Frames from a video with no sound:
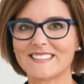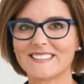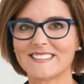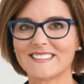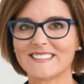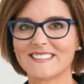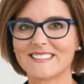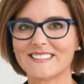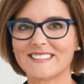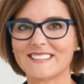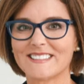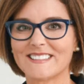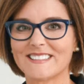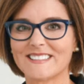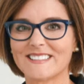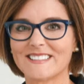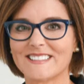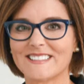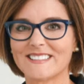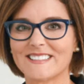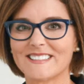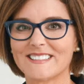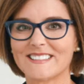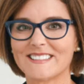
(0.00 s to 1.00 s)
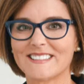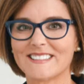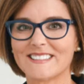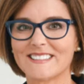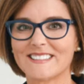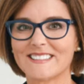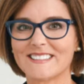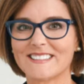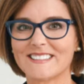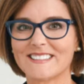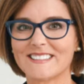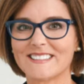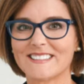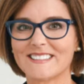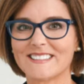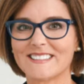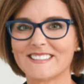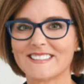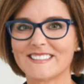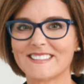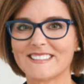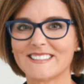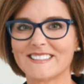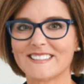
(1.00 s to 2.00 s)

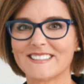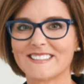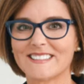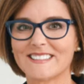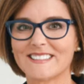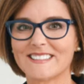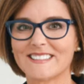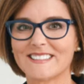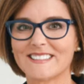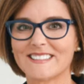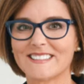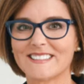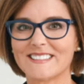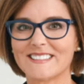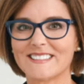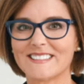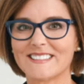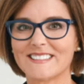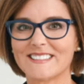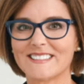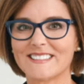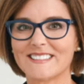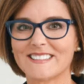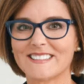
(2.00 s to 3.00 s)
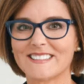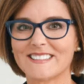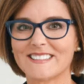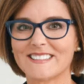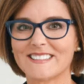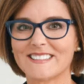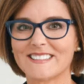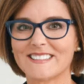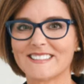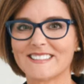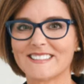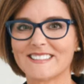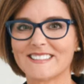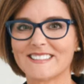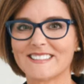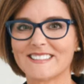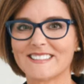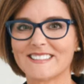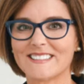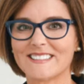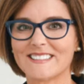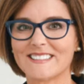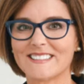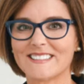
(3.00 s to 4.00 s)

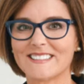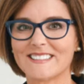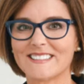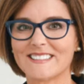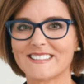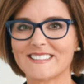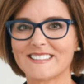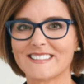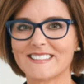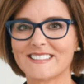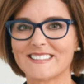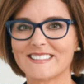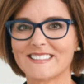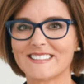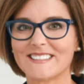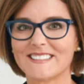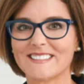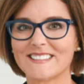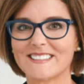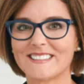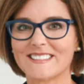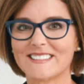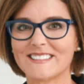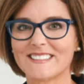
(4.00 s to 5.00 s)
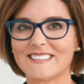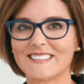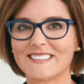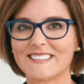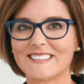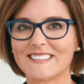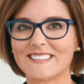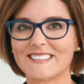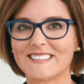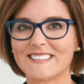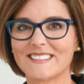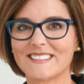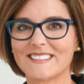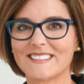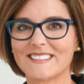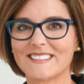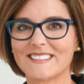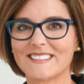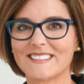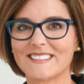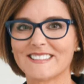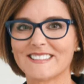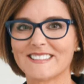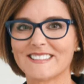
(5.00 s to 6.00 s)

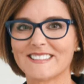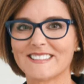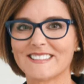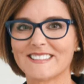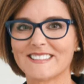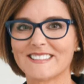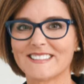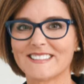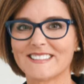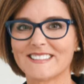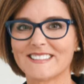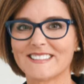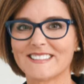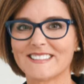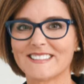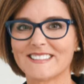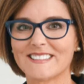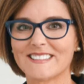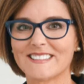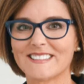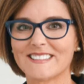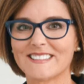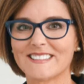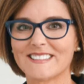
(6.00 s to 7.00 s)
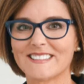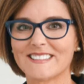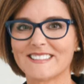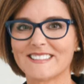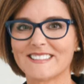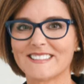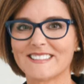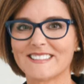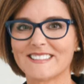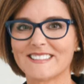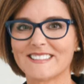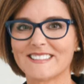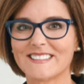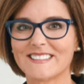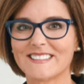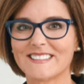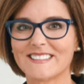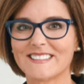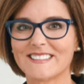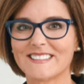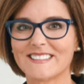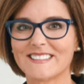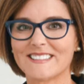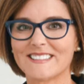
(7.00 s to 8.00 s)
This is a still picture; no speech is visible.